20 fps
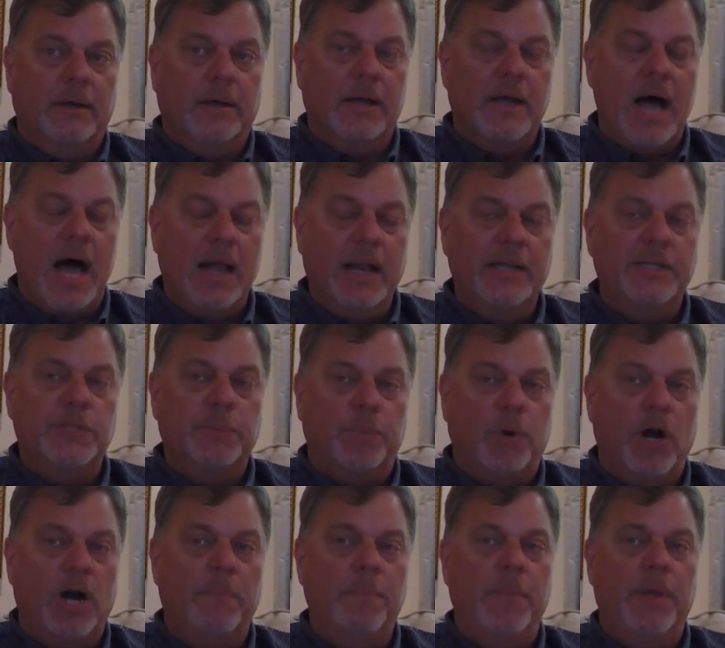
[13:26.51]
college
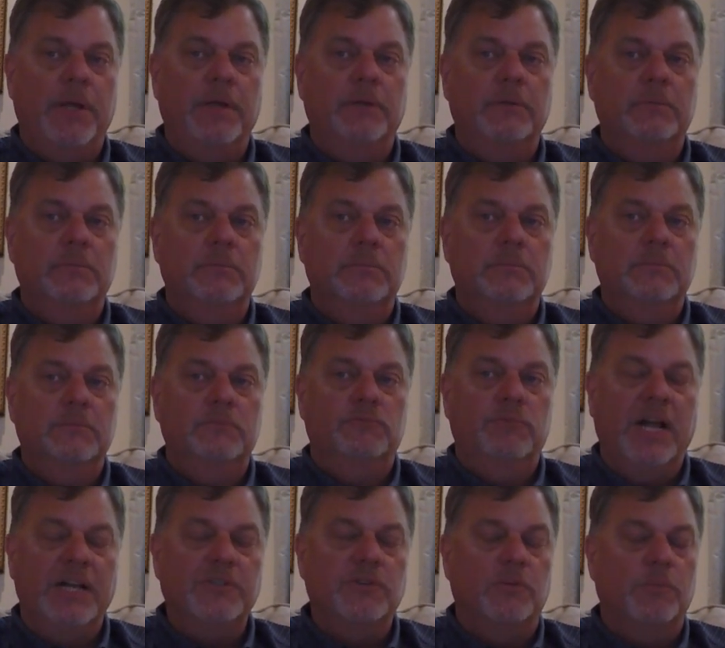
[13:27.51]
apartment
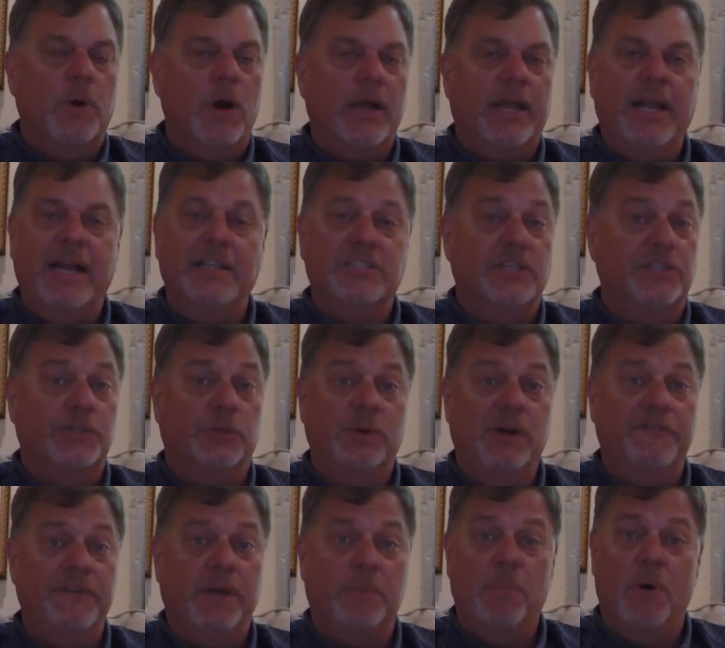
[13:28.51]
rental market is a
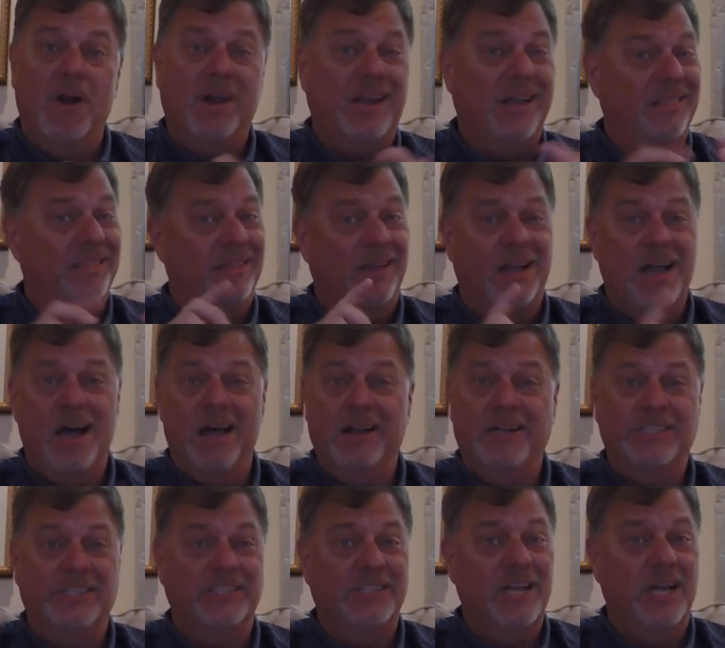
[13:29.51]
terrific market. The
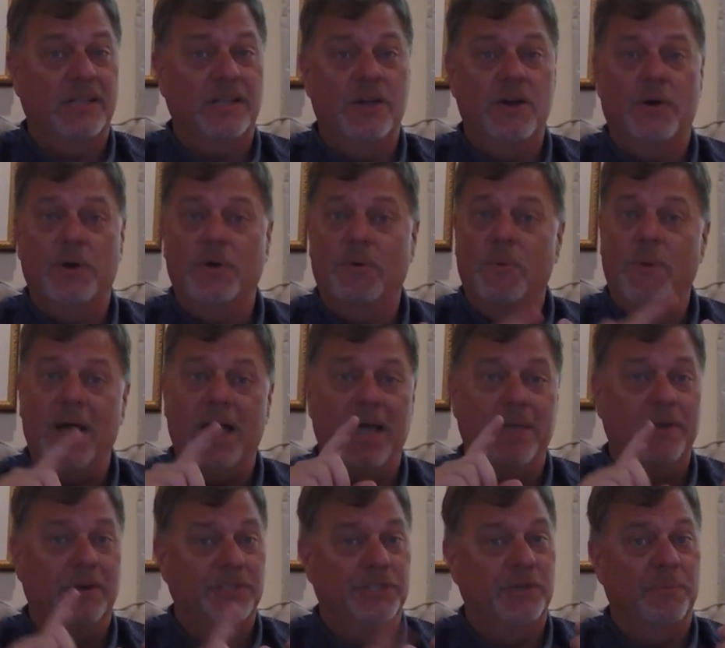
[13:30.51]
college is not going
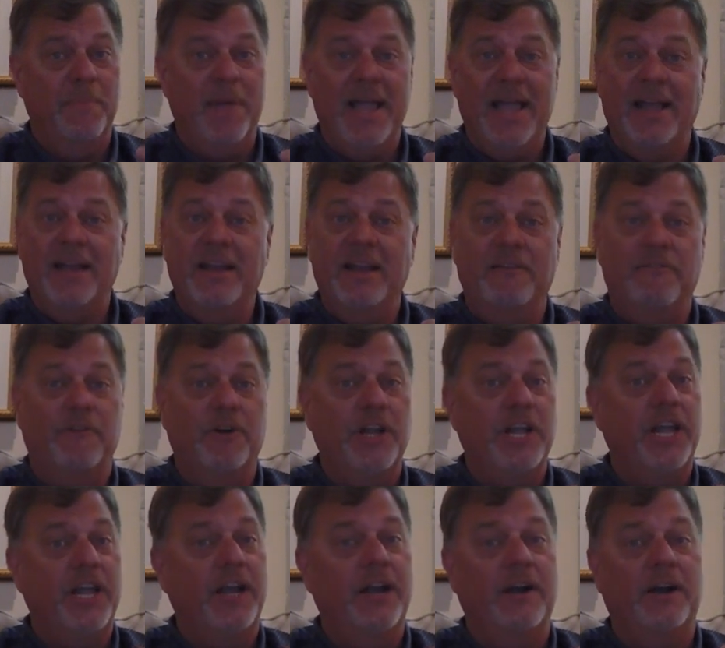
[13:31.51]
away. There's demand every
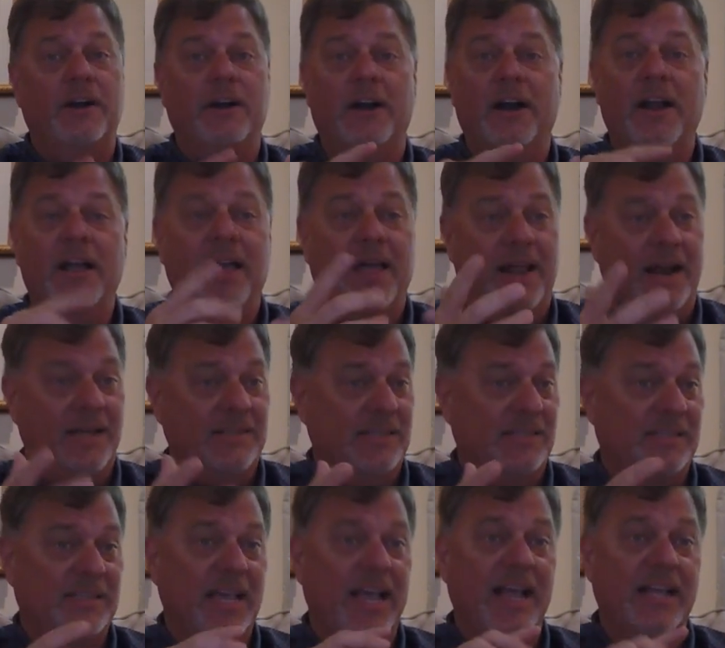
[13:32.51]
year. And as
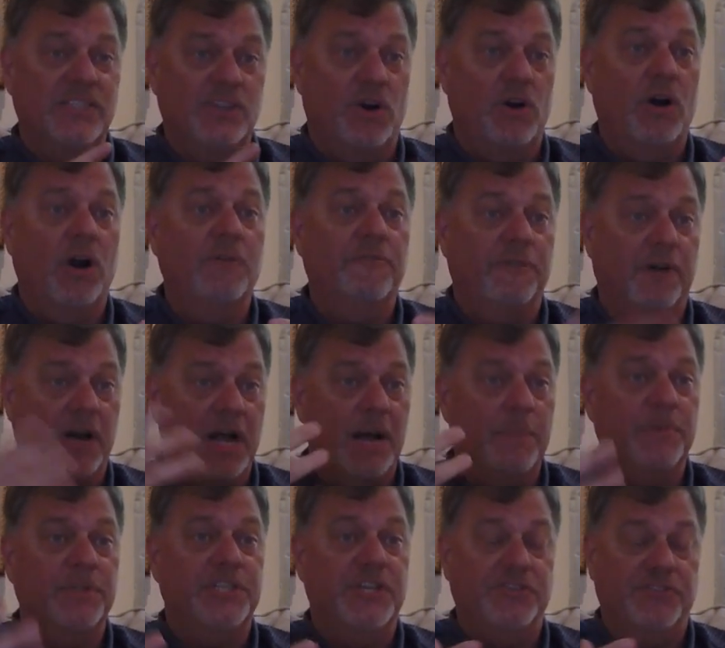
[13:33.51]
I say, it's hard for
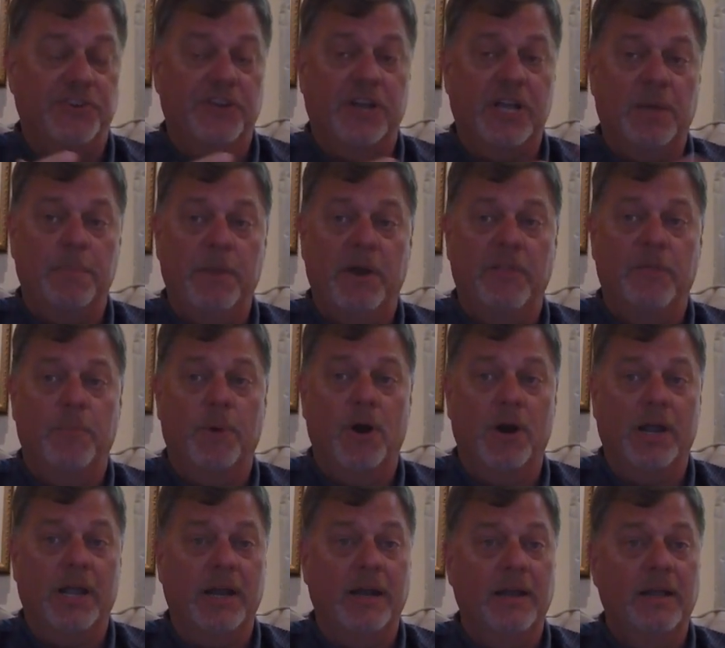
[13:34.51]
competition to come into the
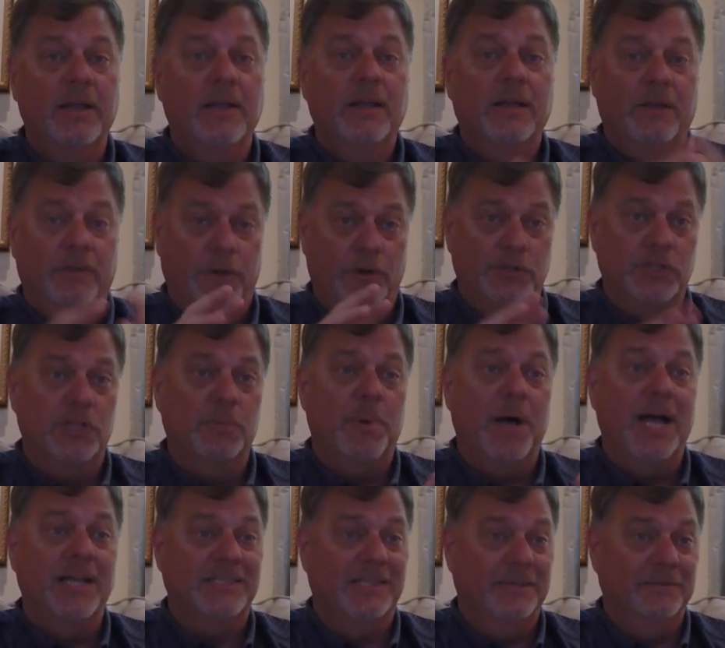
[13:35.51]
market. Those are the
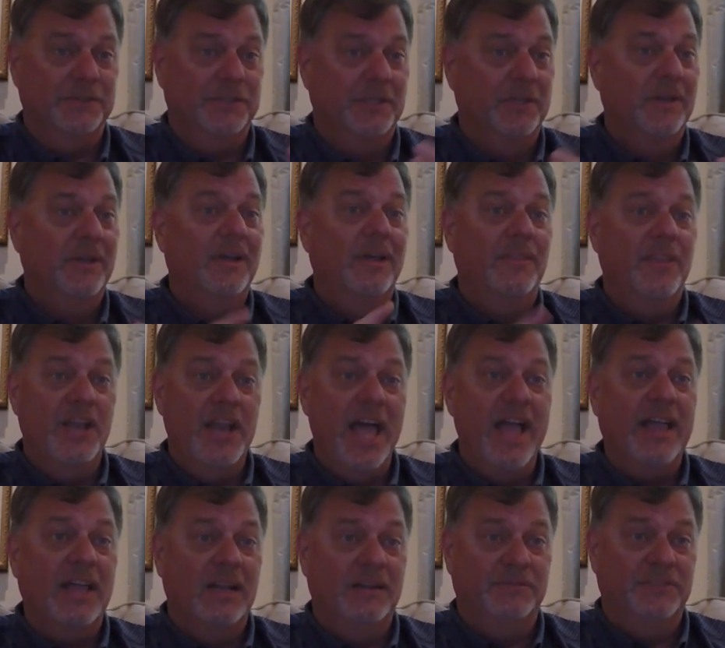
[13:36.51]
positives. The
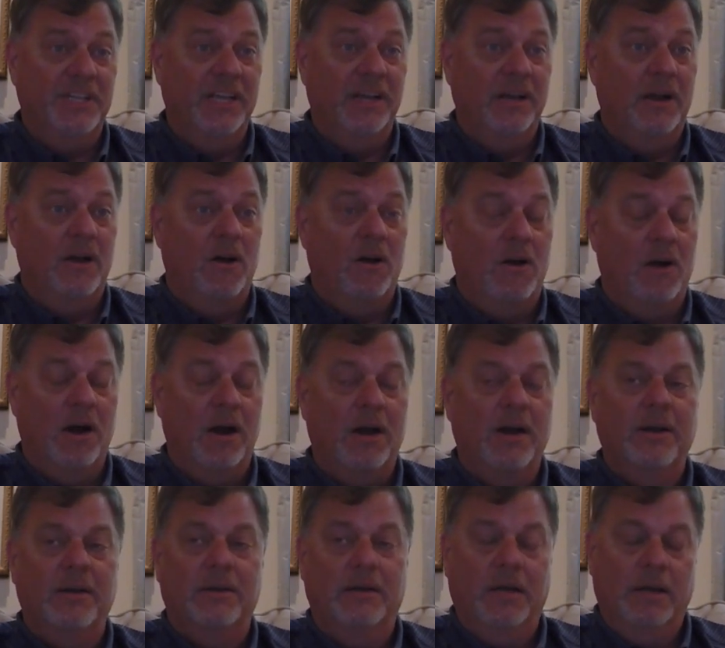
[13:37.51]
negatives
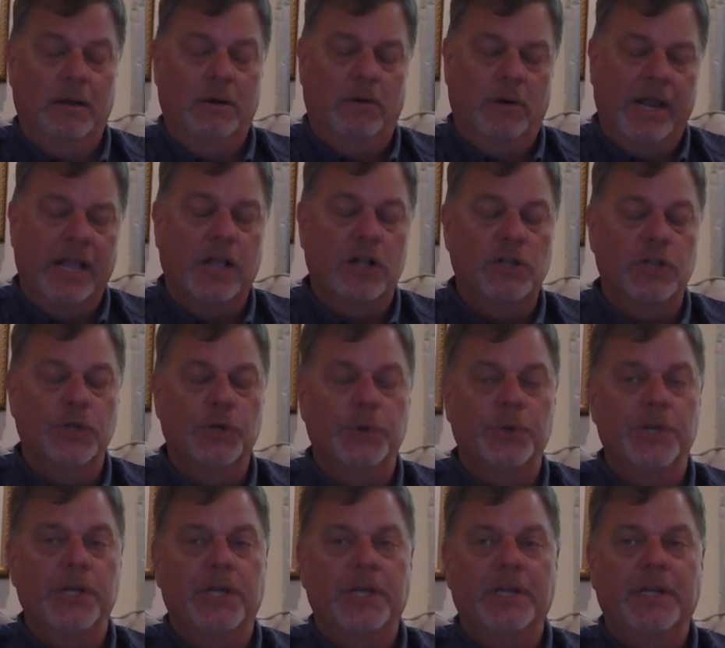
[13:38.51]

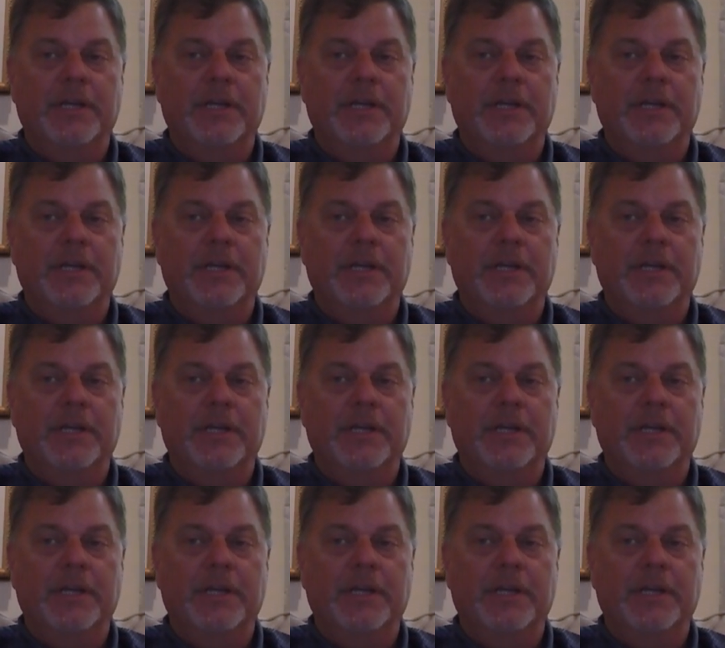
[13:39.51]
include